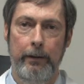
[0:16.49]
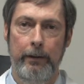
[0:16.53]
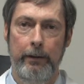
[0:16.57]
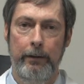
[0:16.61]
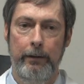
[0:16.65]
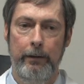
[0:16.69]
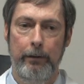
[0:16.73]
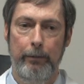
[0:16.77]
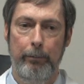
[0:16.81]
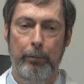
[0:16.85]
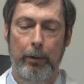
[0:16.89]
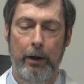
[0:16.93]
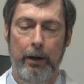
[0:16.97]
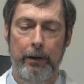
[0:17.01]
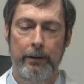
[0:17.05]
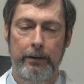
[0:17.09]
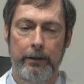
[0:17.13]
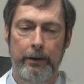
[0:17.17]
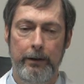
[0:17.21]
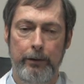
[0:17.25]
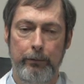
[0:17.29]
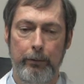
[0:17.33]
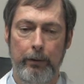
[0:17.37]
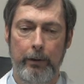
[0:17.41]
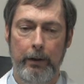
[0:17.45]
and the
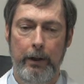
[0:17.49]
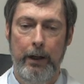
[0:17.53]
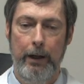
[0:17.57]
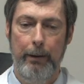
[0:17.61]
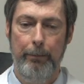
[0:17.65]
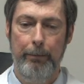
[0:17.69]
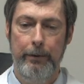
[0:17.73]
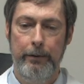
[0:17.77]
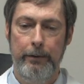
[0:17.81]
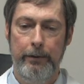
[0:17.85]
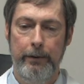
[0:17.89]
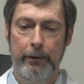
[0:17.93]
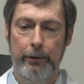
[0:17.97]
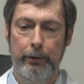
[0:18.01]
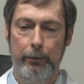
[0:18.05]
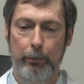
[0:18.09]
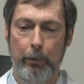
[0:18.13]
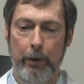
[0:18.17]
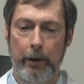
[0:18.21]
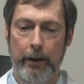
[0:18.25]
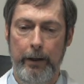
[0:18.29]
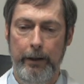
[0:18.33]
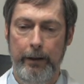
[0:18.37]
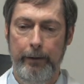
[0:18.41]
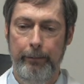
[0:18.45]
process really happens this
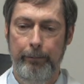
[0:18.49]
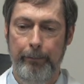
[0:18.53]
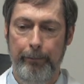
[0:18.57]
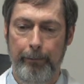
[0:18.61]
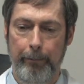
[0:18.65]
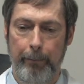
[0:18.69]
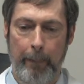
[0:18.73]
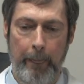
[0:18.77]
way.